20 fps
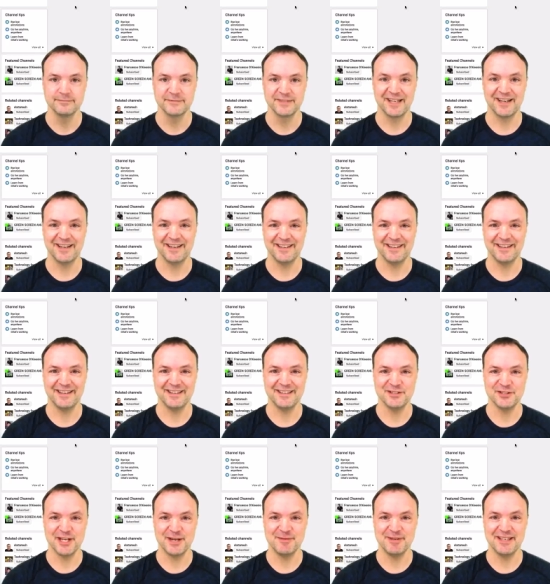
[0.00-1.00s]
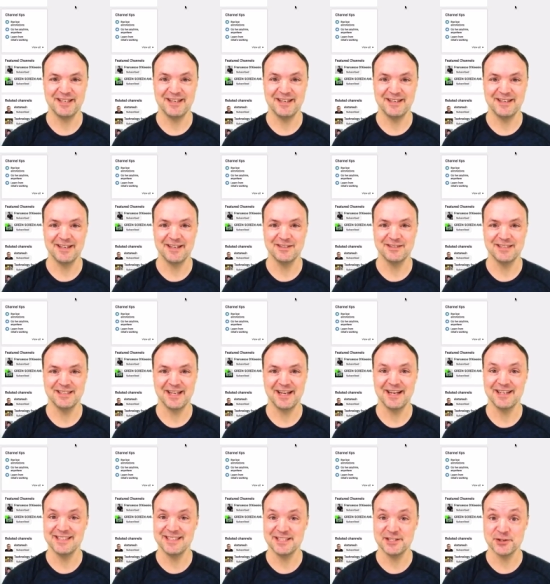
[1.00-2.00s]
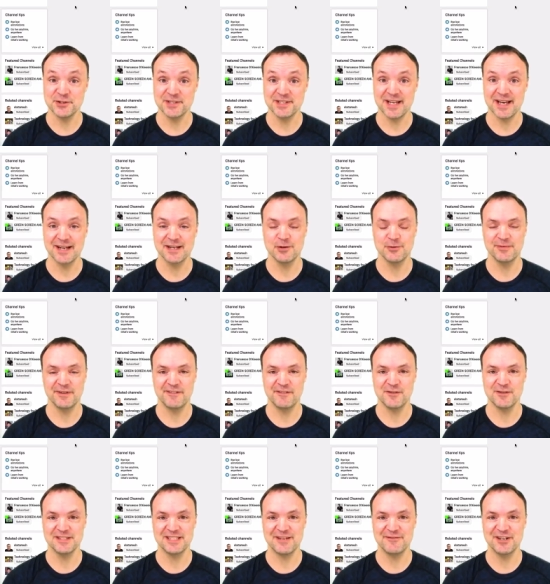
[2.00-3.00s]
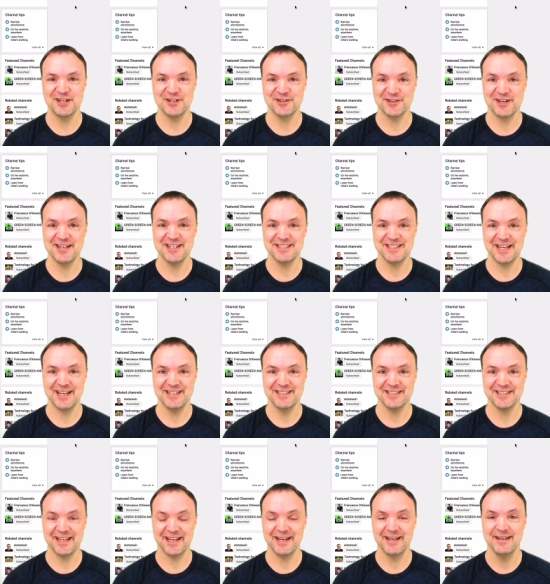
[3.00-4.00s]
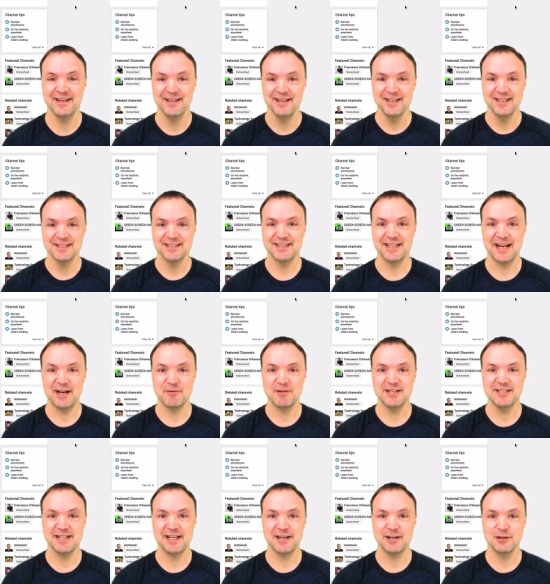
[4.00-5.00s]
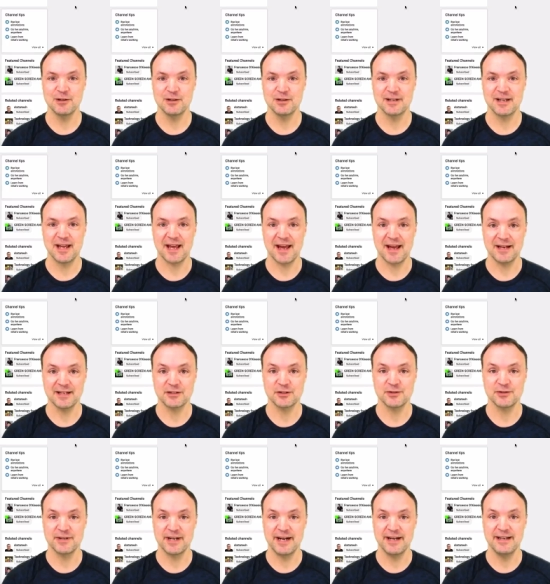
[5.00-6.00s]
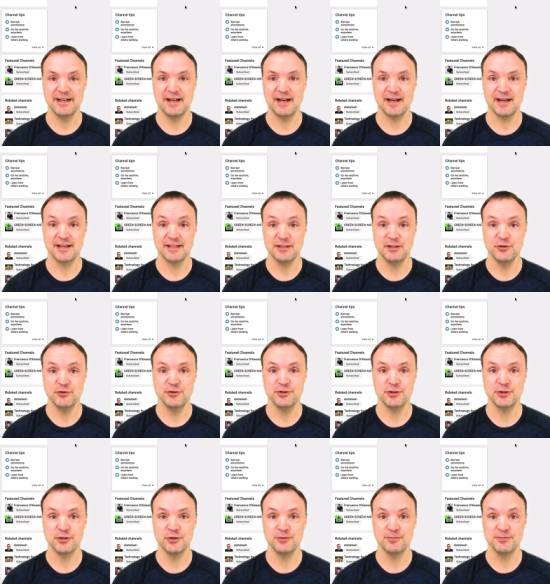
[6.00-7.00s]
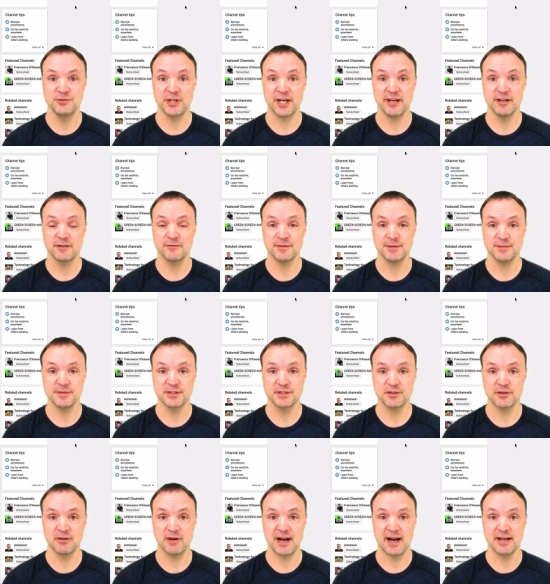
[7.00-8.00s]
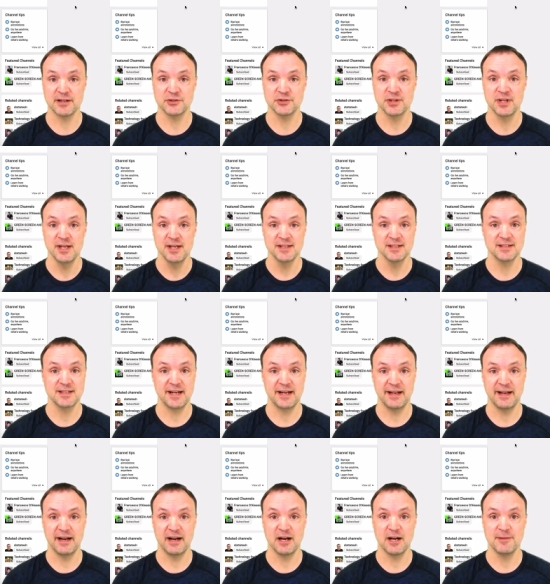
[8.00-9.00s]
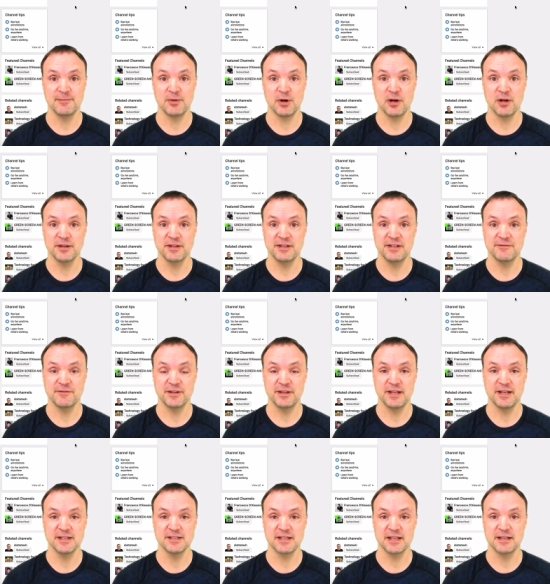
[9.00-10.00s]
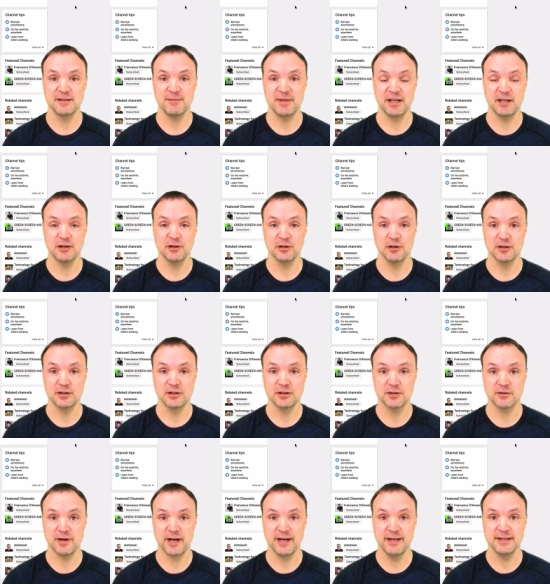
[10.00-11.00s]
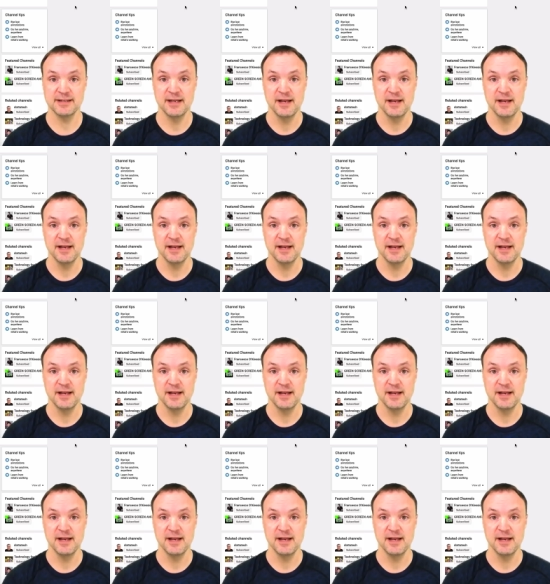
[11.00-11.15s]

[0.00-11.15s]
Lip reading: Hi there, Jamie Keed here today at Teachers Tech. Hope everyone's having a great day today. Today I want to take a look at creating a YouTube channel from scratch, setting it up, all the different things that can make it look great.